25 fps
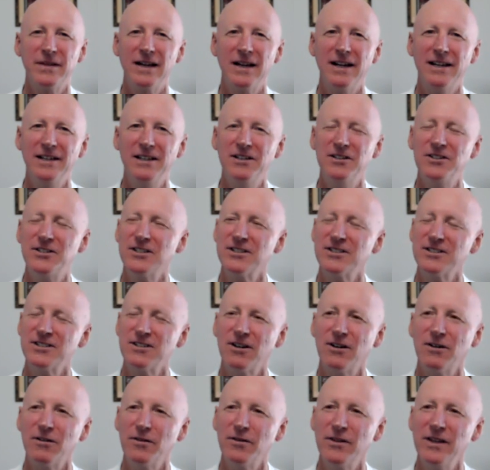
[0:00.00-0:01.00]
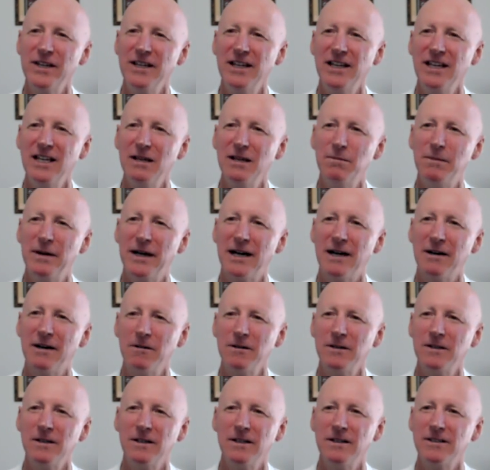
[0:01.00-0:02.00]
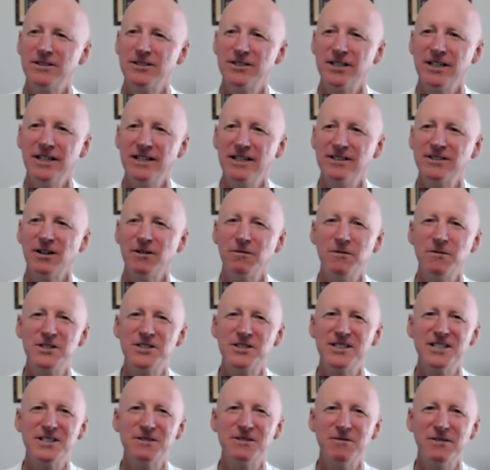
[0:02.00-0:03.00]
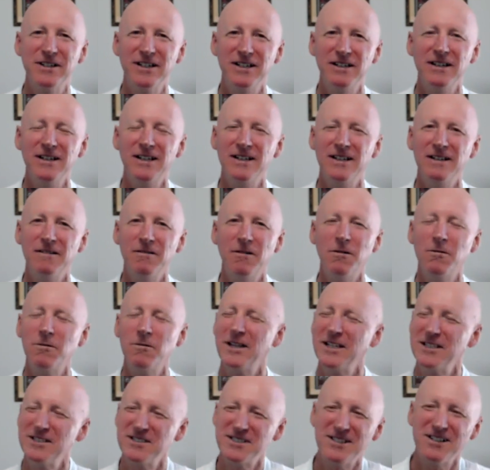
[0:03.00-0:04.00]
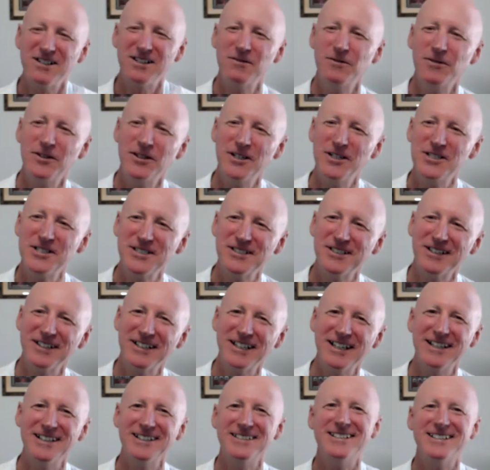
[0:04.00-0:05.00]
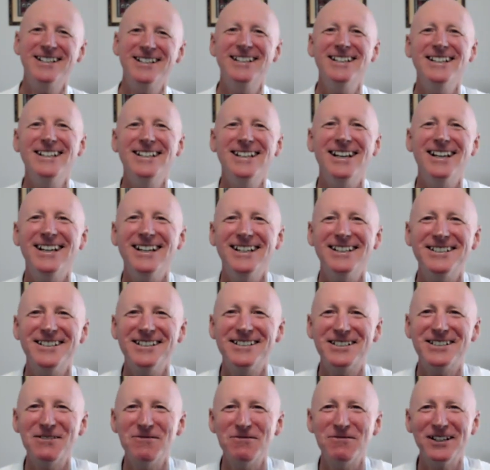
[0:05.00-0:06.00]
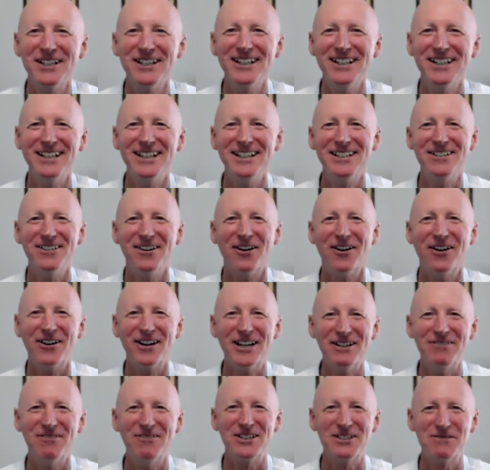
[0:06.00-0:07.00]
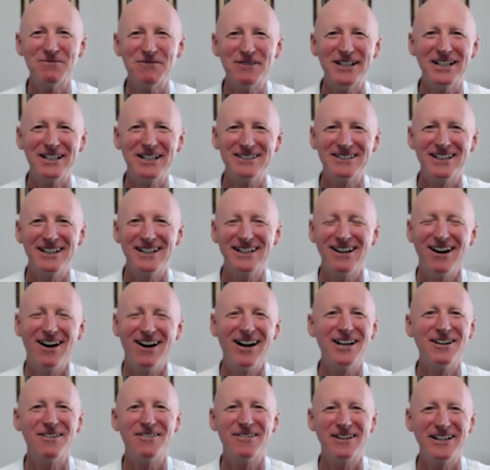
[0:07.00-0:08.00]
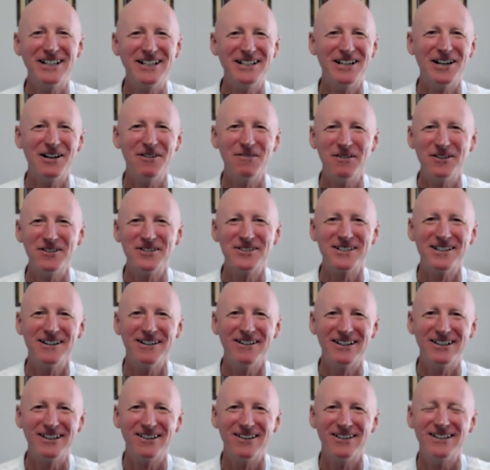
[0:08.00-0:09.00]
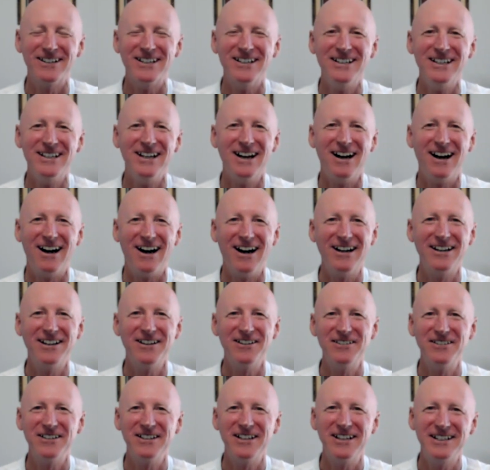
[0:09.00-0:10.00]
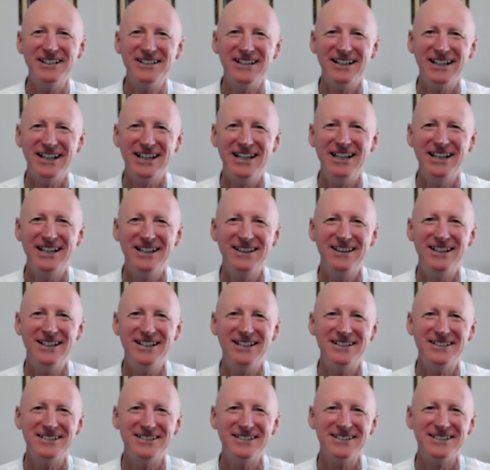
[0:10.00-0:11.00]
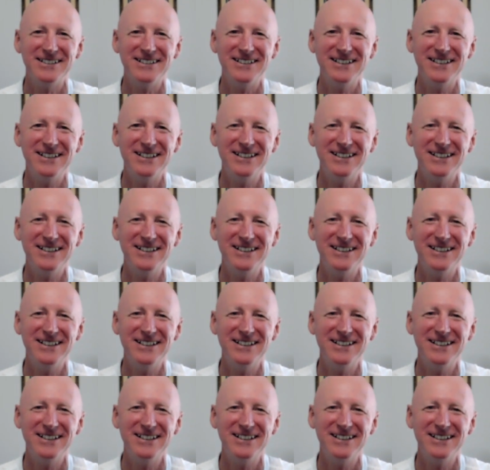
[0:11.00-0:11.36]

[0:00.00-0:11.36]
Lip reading: Are you just off thinking about, geez, I wish this would Oh, well, that's still aversion, I guess. Just completely ignoring what's being said. I already know what's going on. I don't need to hear this.